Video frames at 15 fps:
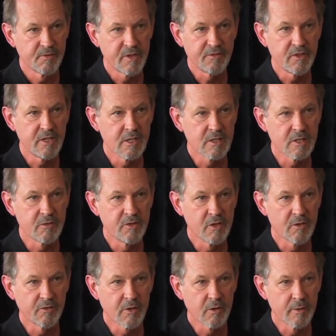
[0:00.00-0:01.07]
50 years of
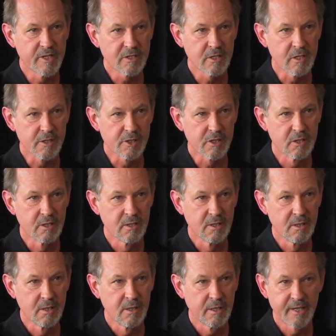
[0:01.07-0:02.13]
UFO research,
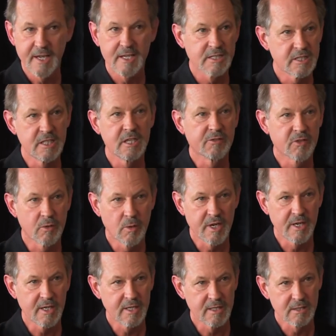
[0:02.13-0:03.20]
can't see it for
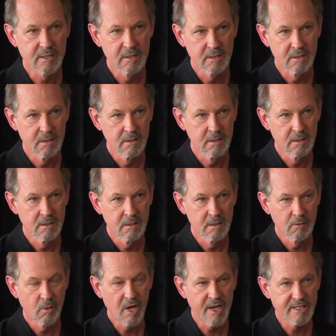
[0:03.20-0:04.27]
what it is.
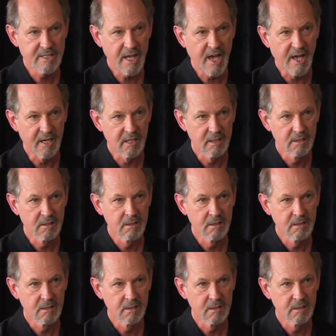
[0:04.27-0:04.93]
Why is that?